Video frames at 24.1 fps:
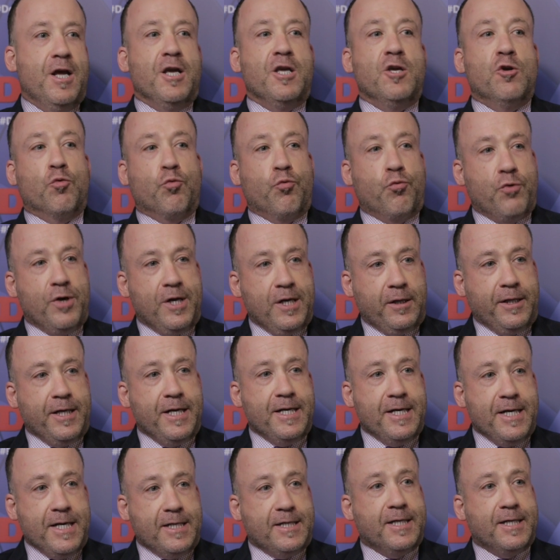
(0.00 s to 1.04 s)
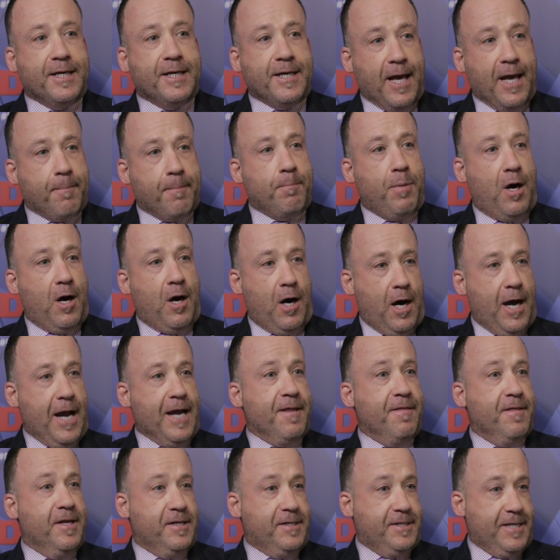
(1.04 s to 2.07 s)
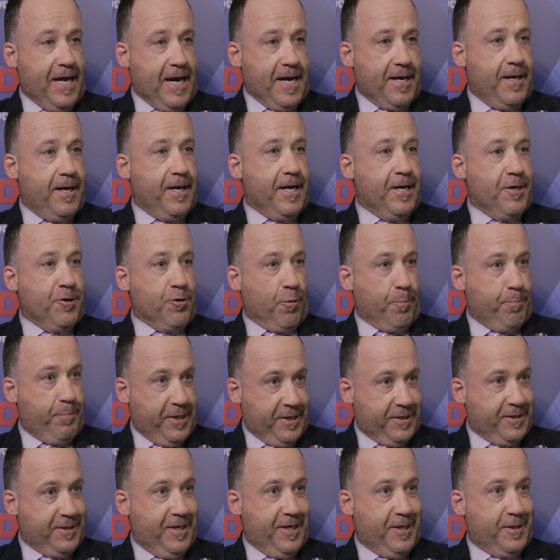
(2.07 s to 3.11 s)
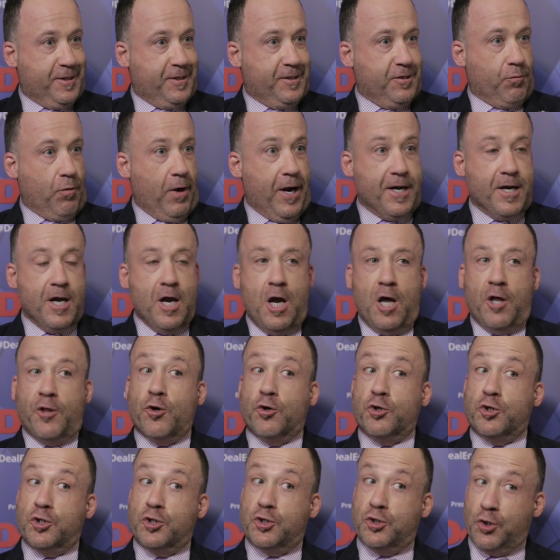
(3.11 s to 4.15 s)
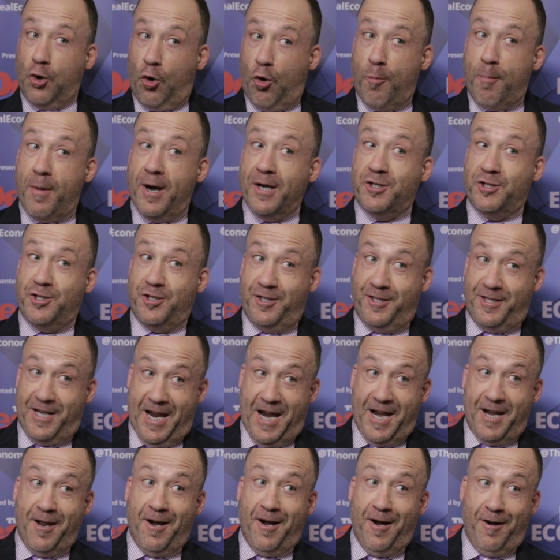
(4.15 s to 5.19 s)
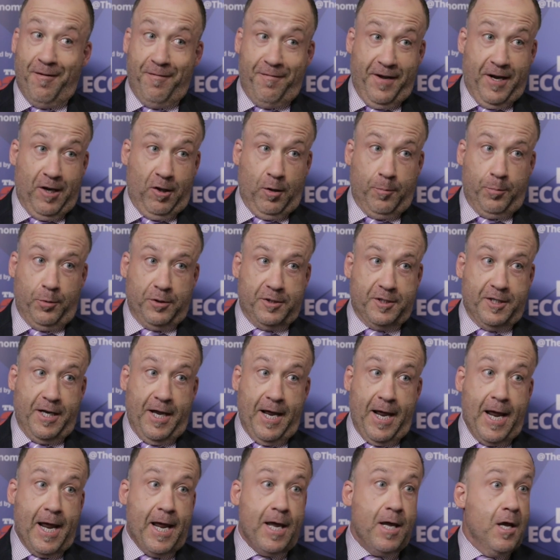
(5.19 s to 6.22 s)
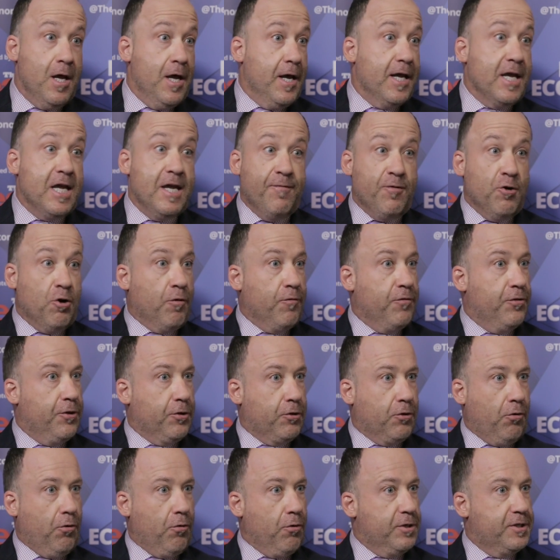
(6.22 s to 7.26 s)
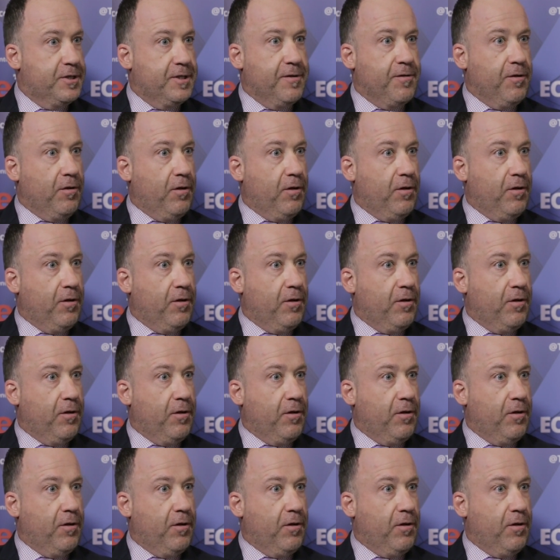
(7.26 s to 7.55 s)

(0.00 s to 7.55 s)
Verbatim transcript: You really need to get behind the data in your business, right? There's so much data available today, even over the course of the